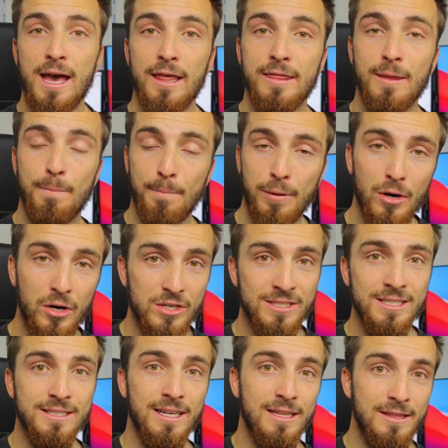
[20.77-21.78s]
The
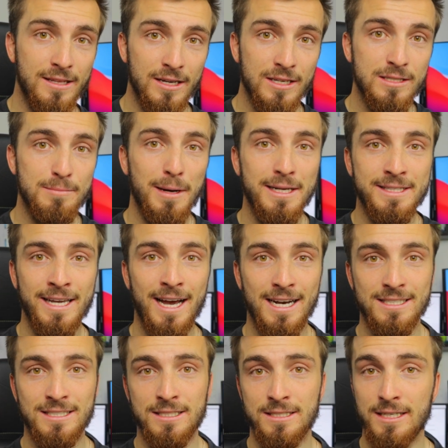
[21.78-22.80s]
person that does my
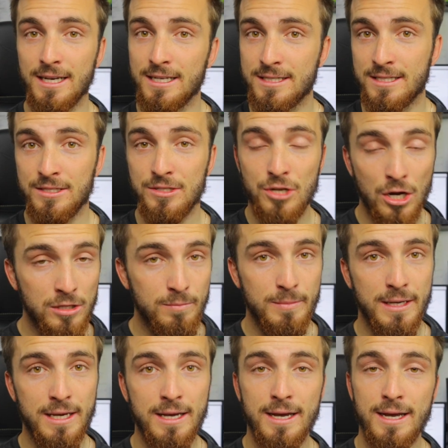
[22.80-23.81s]
taxes is not
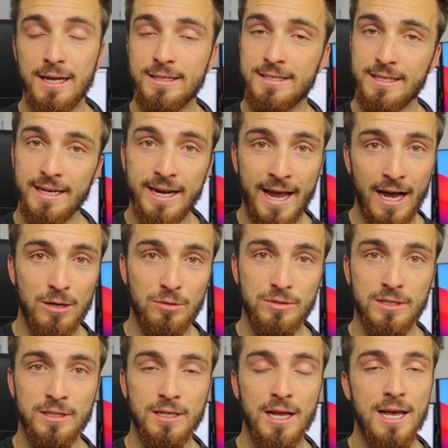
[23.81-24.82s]
me, it's an
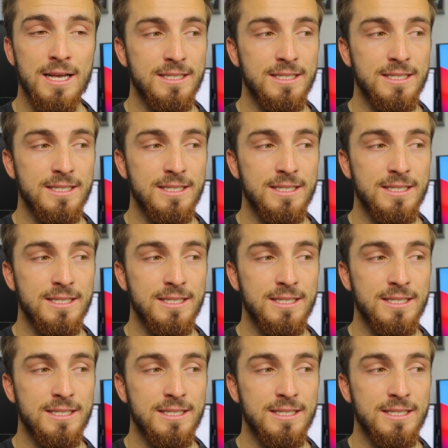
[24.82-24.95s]
accountant,